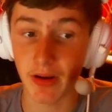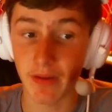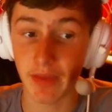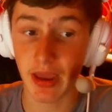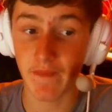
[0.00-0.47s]

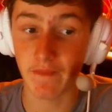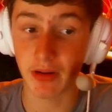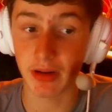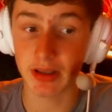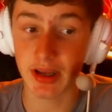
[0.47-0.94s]
KFO
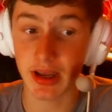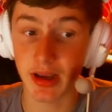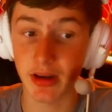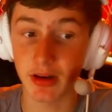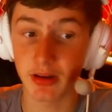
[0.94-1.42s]
gets
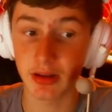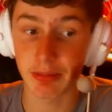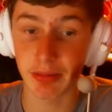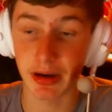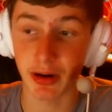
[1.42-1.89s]
ahead, he
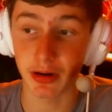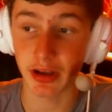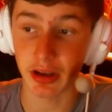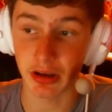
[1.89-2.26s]
might RKO the